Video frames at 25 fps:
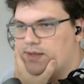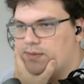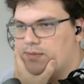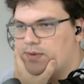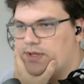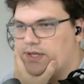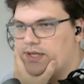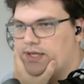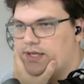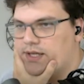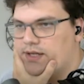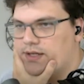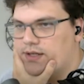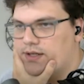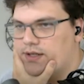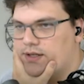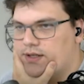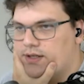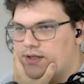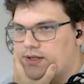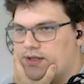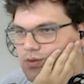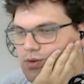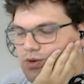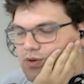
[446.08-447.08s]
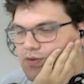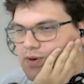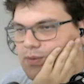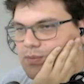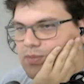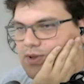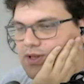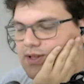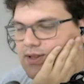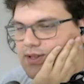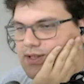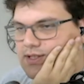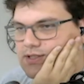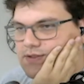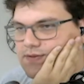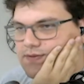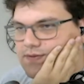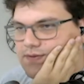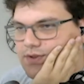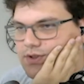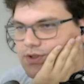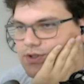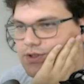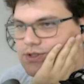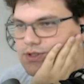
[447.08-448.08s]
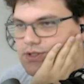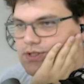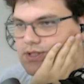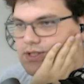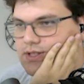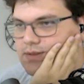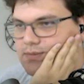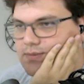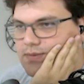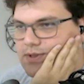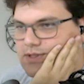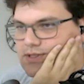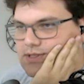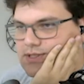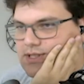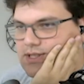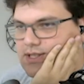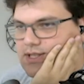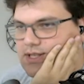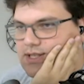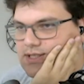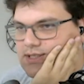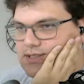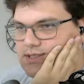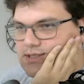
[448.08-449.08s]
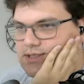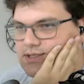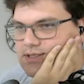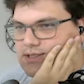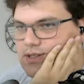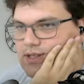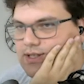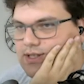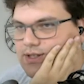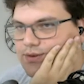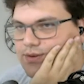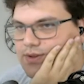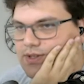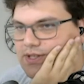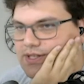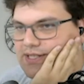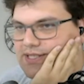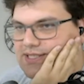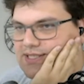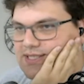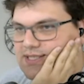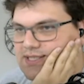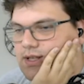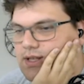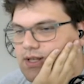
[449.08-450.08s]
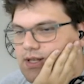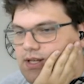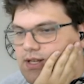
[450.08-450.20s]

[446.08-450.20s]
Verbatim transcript: play here. What if I play this first? He plays this. I do this.